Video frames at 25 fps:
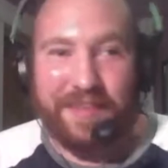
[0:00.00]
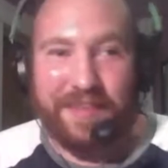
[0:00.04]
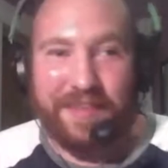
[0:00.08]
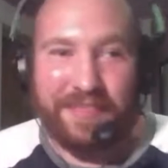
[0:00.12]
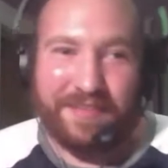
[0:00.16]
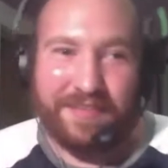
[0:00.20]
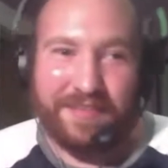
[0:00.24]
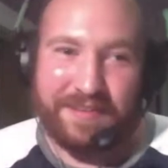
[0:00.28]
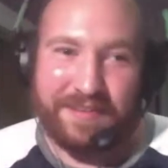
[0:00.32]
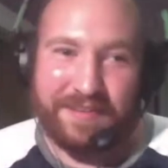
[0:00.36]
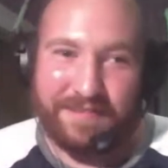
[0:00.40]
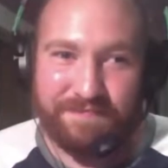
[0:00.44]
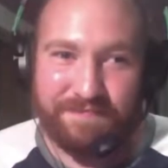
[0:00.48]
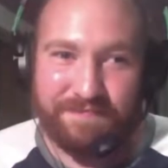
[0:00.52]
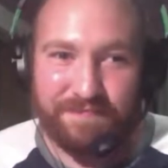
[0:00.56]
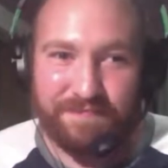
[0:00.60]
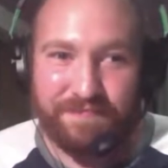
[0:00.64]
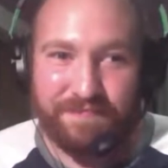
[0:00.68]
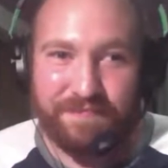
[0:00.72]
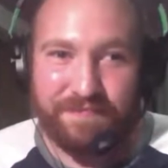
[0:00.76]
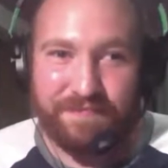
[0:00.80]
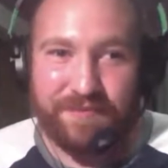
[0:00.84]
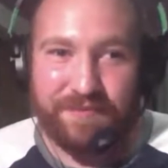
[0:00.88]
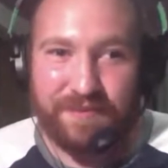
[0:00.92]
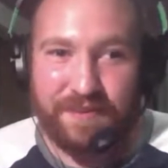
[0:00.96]
anything,
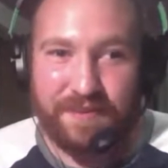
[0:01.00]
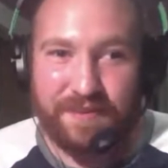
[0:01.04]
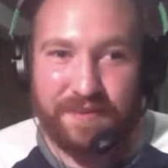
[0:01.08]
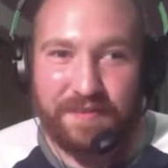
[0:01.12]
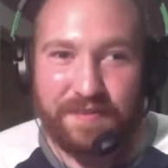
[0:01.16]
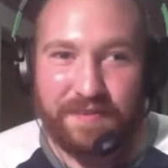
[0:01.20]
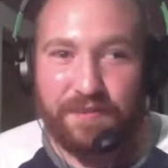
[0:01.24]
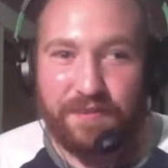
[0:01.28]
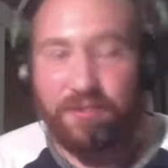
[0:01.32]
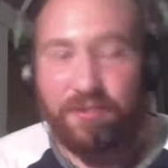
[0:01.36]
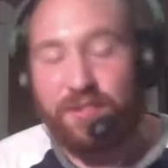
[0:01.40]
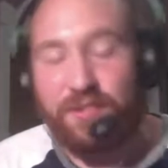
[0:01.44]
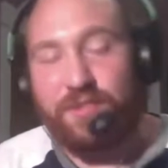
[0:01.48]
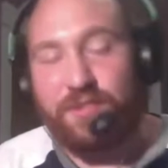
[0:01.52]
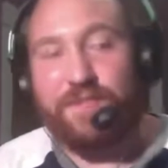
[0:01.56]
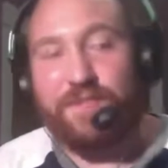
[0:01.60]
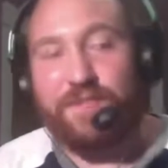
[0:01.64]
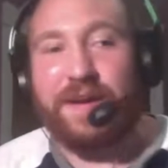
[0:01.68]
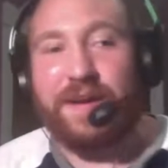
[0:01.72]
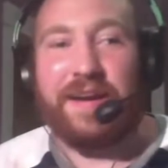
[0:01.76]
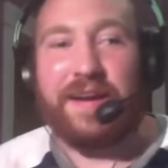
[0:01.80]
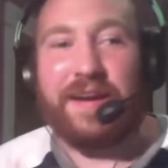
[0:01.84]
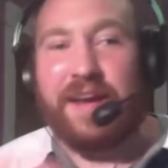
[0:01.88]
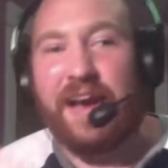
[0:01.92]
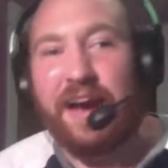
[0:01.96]
which is
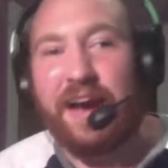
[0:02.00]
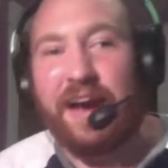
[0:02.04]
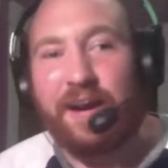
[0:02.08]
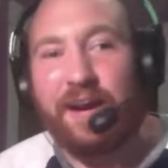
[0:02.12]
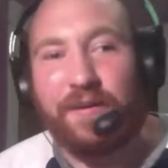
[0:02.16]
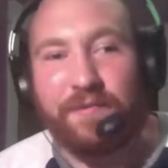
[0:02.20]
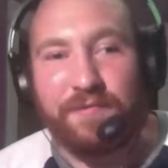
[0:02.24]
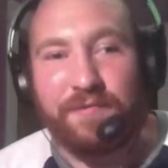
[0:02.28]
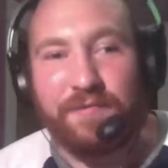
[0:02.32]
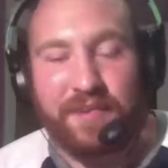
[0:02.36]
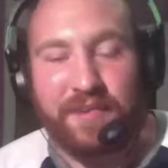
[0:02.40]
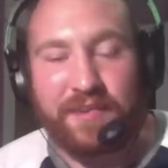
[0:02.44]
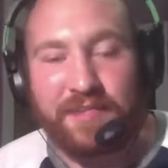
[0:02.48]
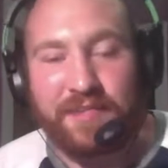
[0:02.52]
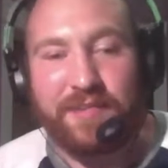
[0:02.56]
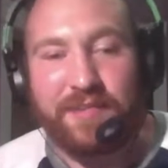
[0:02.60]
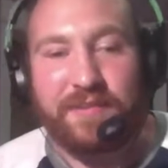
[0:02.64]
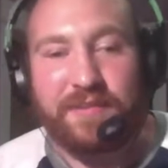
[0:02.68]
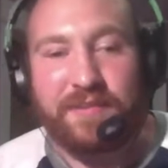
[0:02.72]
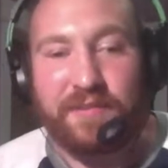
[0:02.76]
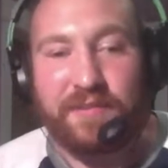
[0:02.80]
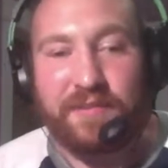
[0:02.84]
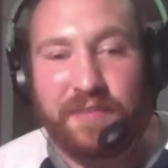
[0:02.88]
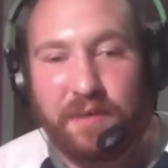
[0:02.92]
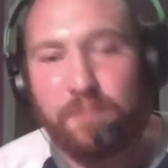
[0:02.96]
funny now
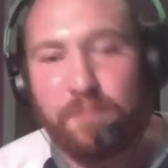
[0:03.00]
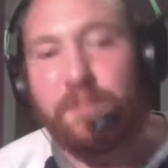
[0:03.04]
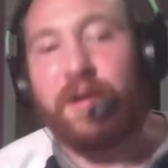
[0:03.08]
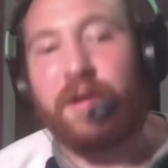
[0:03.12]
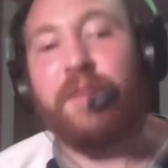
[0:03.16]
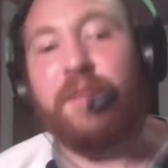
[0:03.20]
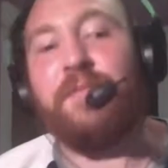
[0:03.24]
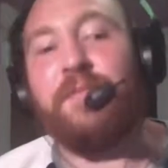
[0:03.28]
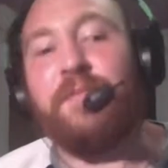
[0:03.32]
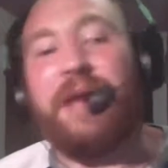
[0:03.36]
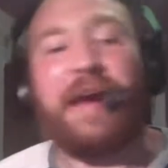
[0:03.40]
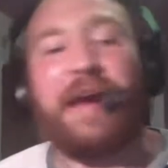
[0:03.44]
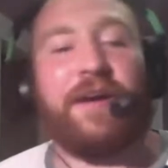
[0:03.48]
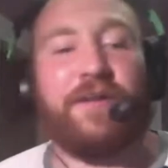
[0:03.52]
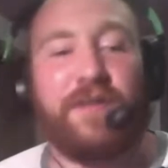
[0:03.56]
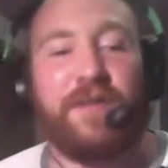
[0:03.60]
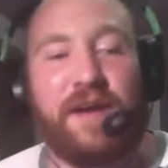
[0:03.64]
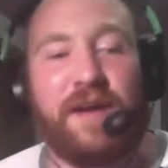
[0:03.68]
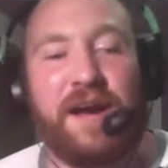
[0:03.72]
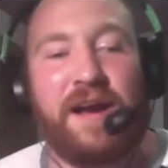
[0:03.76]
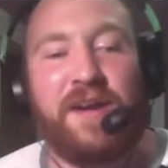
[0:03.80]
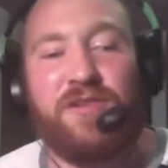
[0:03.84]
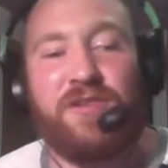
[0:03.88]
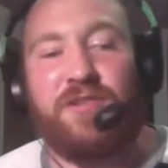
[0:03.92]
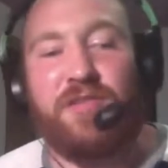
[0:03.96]
considering they brought back
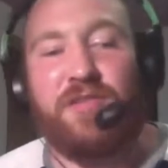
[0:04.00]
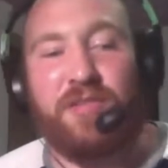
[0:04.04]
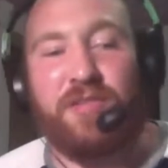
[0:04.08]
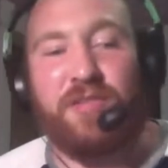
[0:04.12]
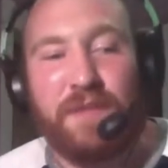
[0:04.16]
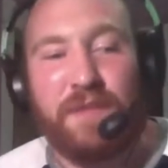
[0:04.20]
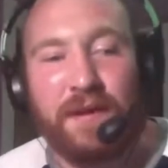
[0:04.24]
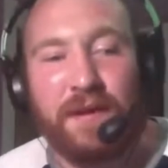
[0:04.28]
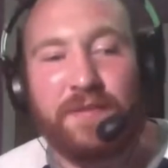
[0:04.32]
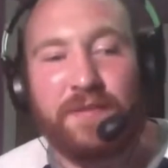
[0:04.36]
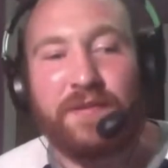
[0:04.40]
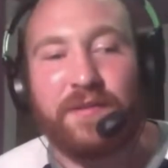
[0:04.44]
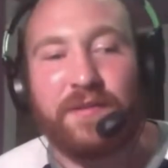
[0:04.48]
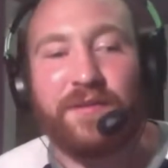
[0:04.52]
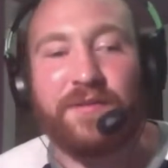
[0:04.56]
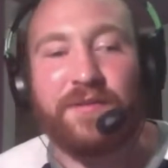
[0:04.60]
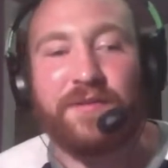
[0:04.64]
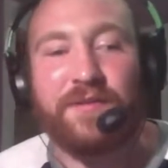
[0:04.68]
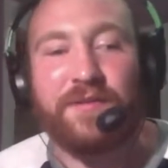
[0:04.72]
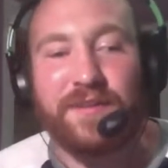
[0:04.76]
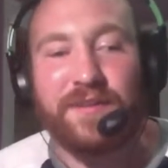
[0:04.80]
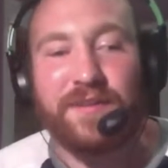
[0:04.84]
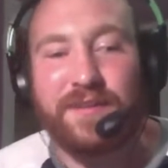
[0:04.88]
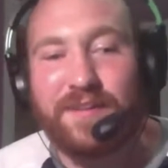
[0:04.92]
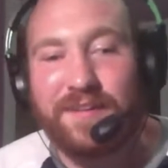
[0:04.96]
Crash and Spyro,
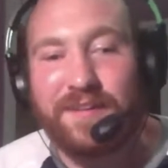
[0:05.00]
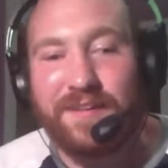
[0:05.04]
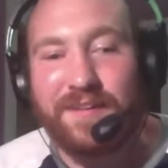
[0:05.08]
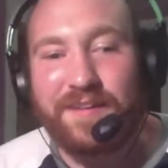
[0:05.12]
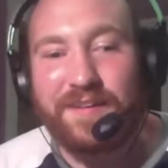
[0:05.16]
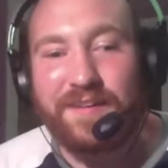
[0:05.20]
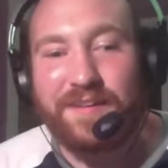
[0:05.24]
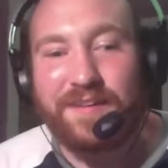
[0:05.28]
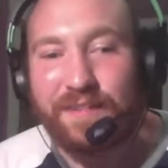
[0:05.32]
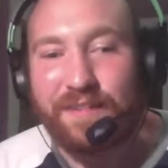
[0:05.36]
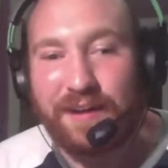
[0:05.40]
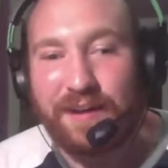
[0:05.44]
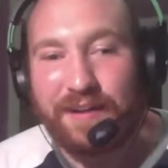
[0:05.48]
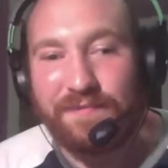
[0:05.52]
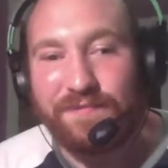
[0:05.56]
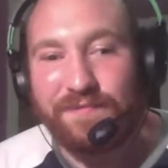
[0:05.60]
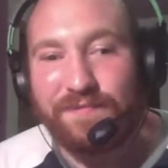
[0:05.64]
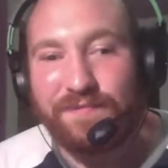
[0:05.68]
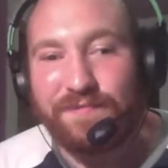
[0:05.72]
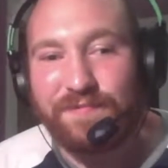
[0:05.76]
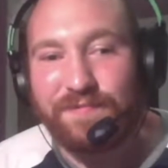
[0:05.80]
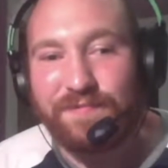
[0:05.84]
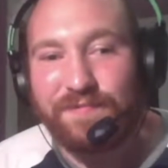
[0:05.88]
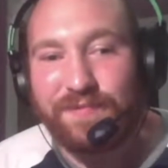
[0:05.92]
right?